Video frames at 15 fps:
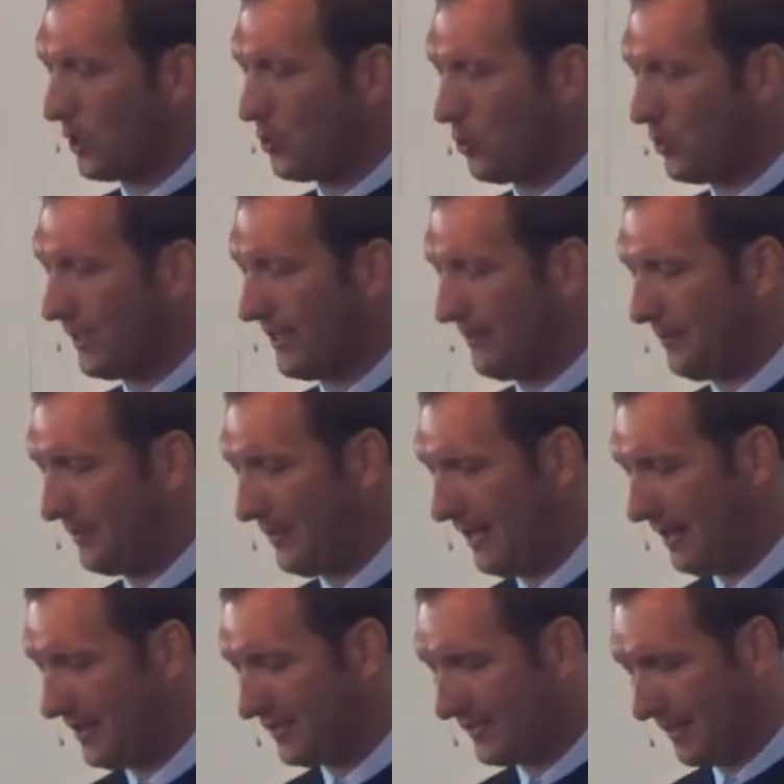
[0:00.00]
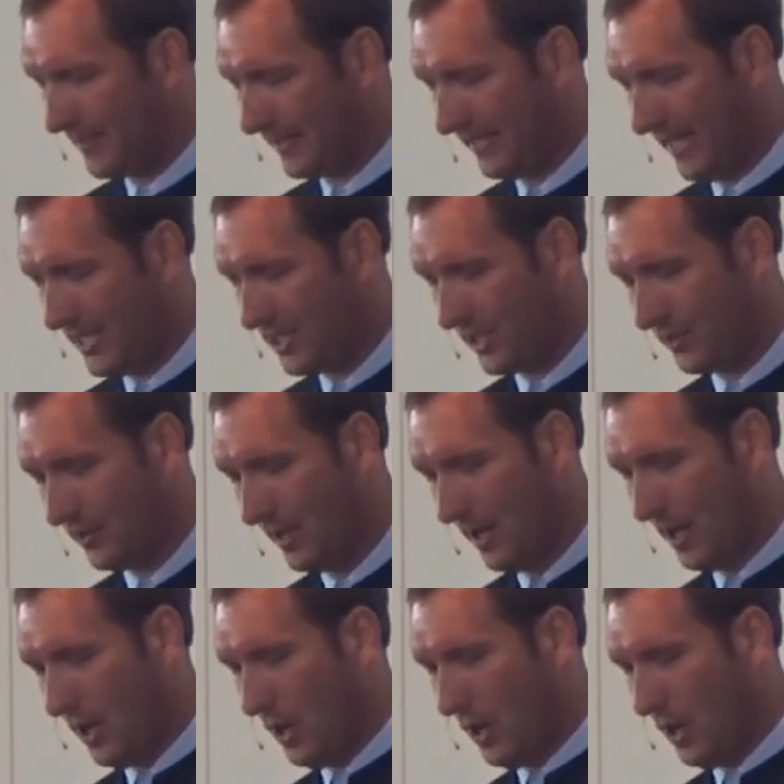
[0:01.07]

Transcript: accord in prayer and supplication